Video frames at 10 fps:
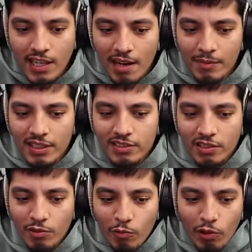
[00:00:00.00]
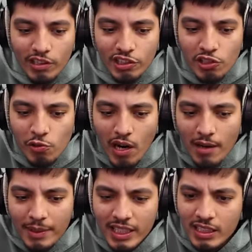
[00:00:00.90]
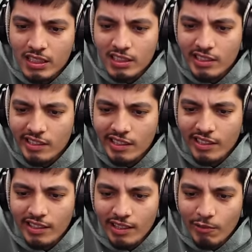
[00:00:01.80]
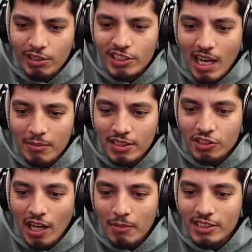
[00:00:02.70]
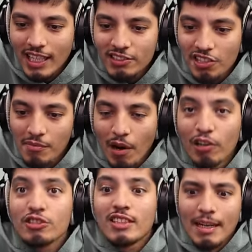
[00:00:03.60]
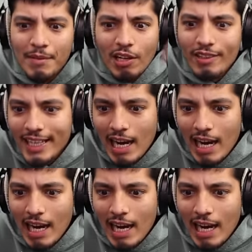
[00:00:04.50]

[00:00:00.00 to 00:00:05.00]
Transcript: Thomas was trauma. Which Thomas traumatized you the most? Let me know in the